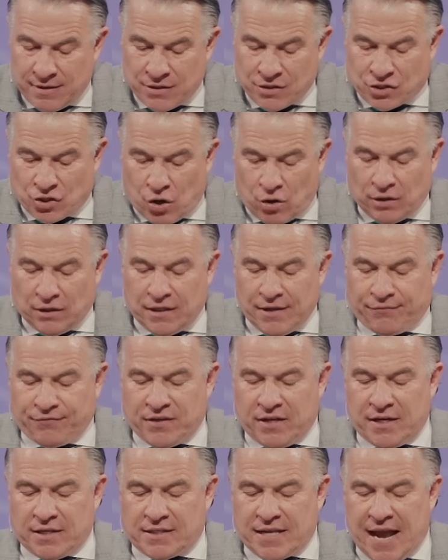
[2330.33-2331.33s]
Saul
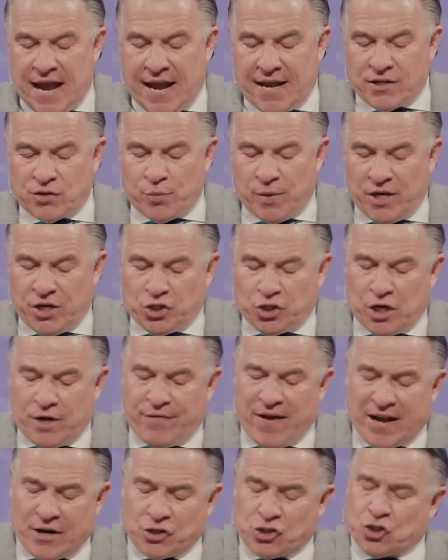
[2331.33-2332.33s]
lifted his hands when he should
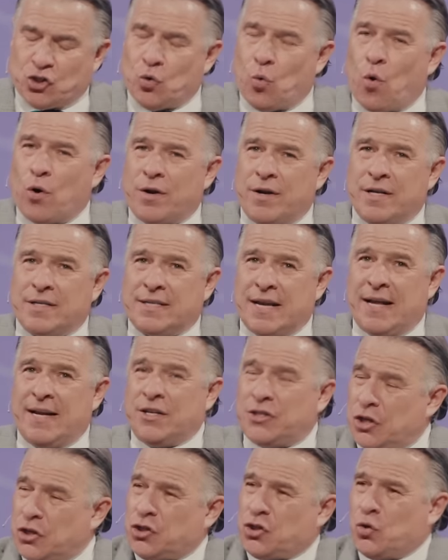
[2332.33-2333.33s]
have had a sword in his
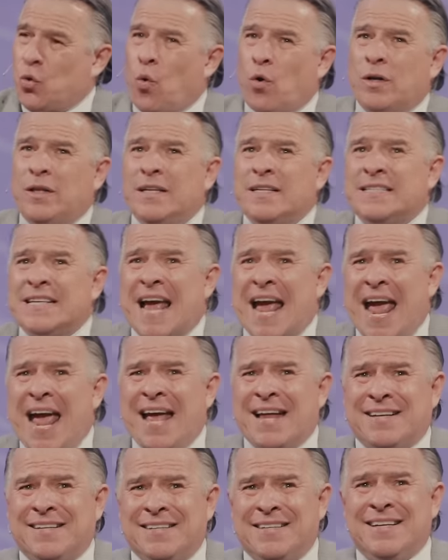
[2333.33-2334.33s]
hand. It's a swordless
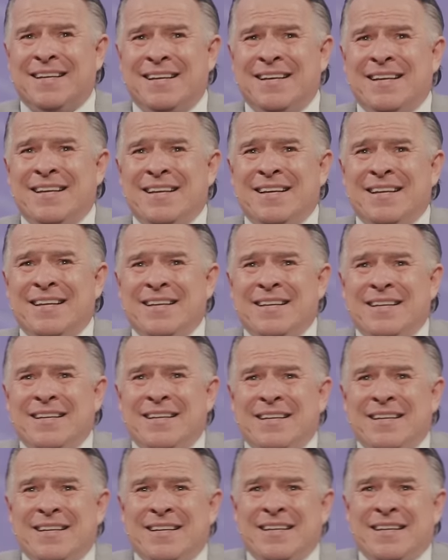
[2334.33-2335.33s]
hand.
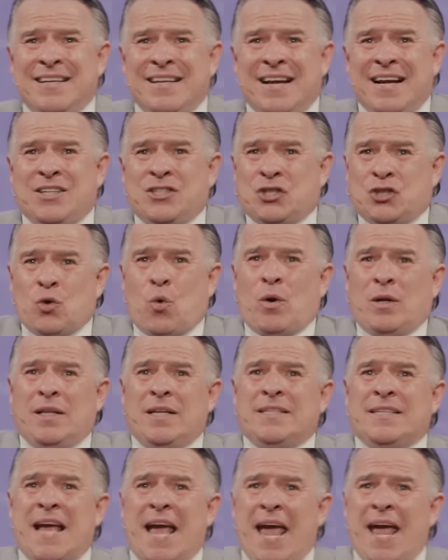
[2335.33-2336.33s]
It's
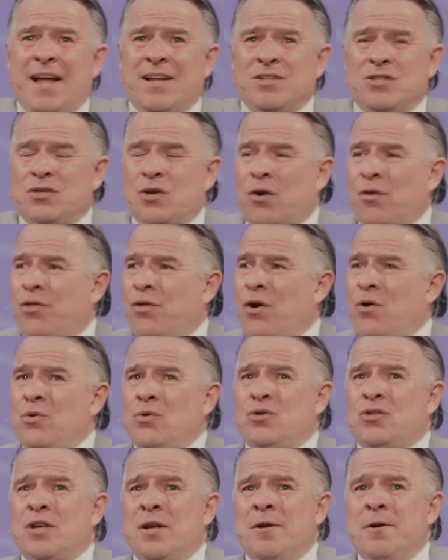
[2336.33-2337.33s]
swordless hands are
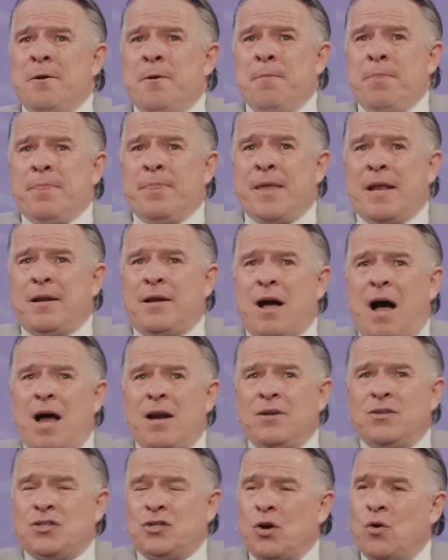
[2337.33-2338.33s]
those that
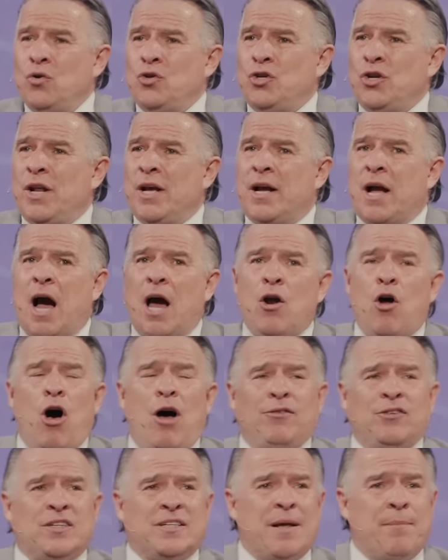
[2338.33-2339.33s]
God has told you to cut
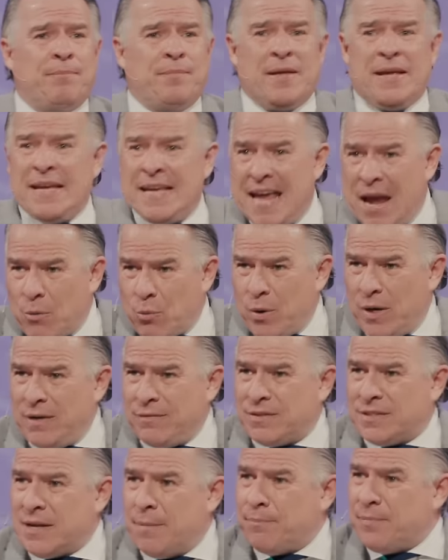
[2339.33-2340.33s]
off something, get rid
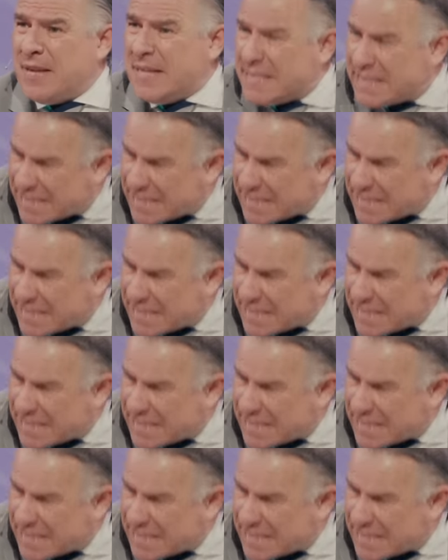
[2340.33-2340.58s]
of something,